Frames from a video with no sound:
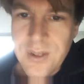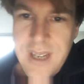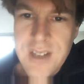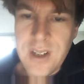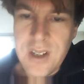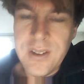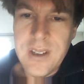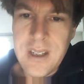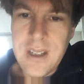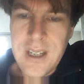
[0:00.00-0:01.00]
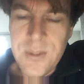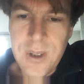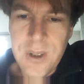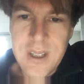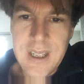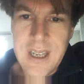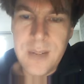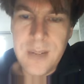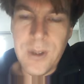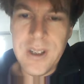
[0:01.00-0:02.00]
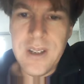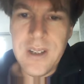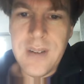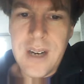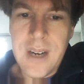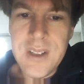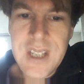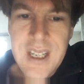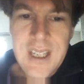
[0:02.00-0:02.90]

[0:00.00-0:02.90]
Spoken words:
on H1N1 virus.